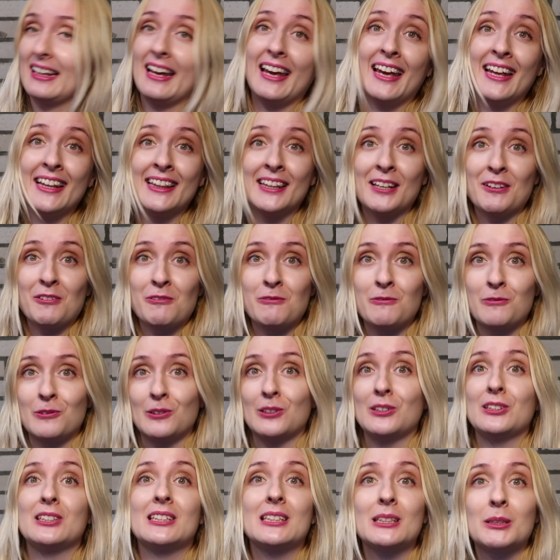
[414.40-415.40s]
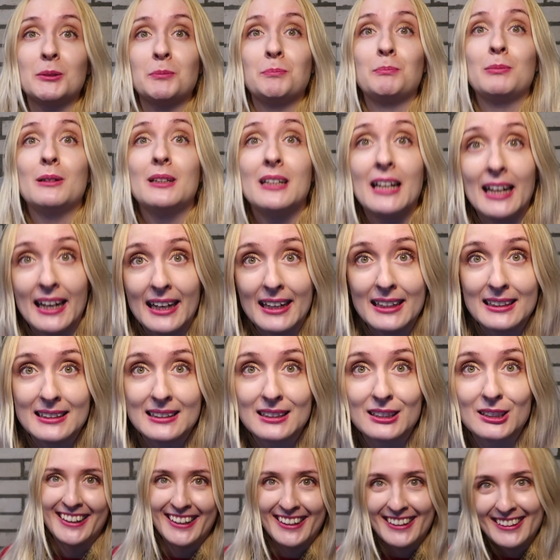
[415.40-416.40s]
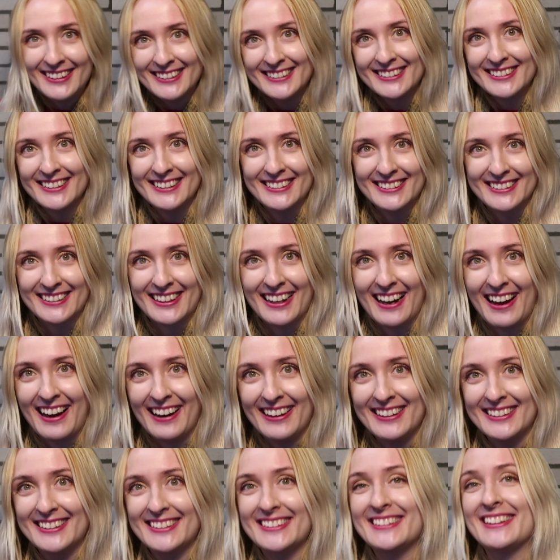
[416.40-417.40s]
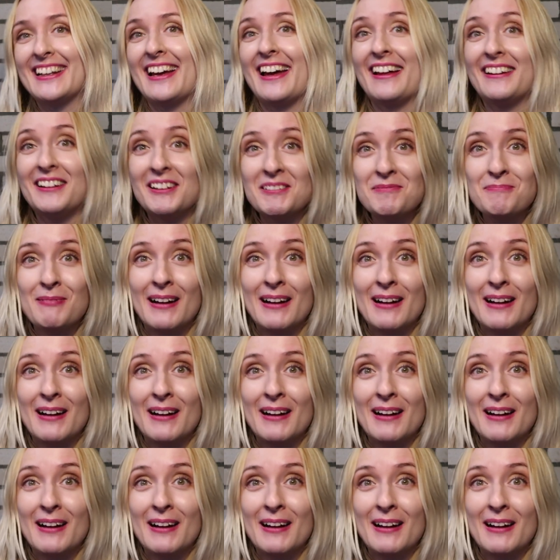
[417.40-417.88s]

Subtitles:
in the first place. This is, guys, Elon